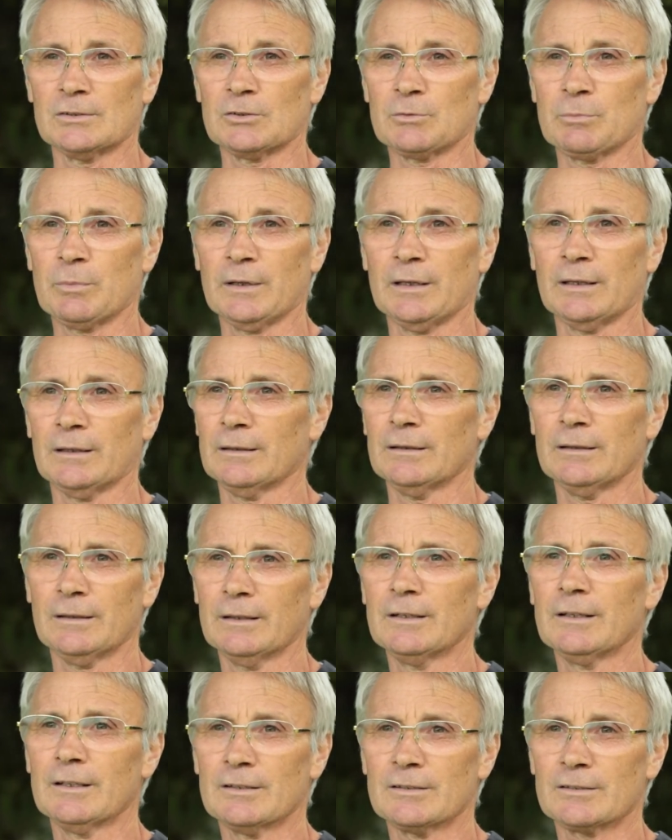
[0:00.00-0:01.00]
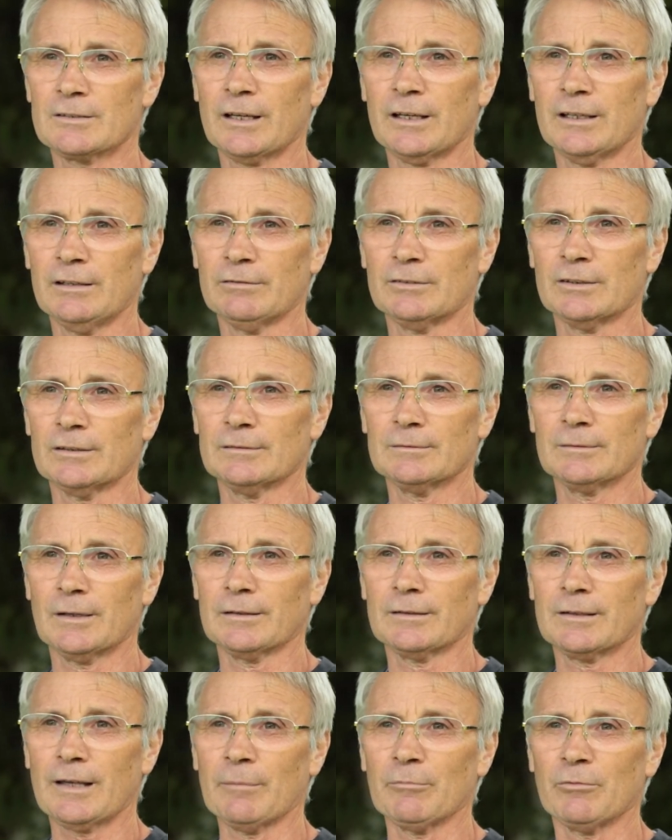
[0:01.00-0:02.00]
it's being saved and,
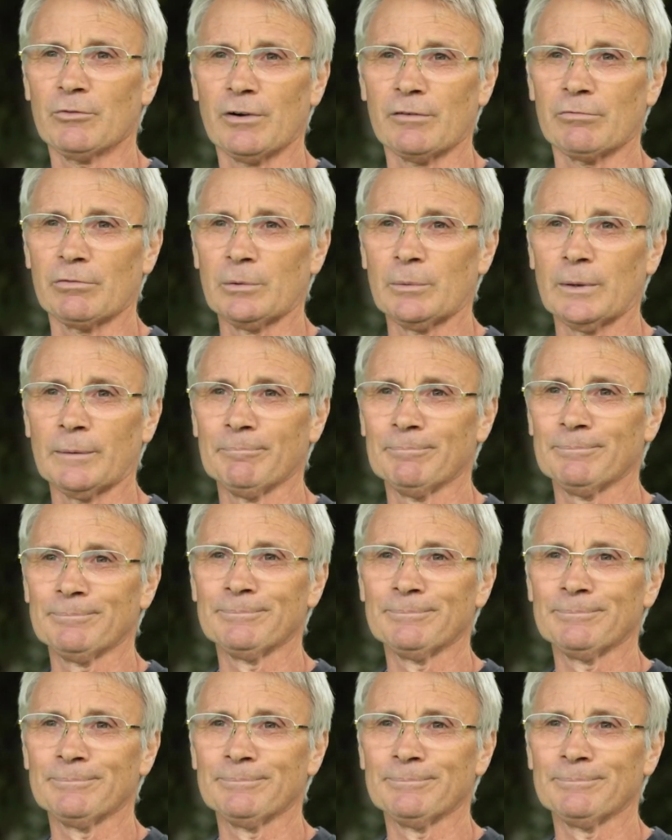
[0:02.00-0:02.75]
and kept for everyone.